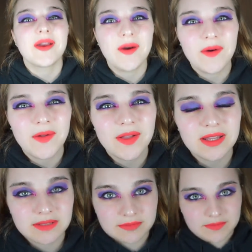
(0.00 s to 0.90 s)
are
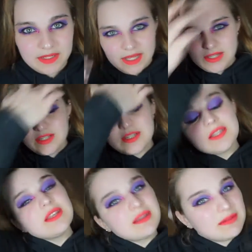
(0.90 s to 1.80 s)
all
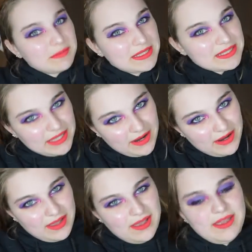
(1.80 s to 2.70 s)
finished.
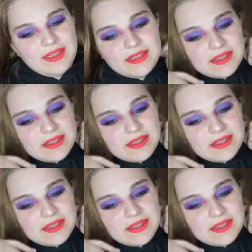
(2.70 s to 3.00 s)
Mascara,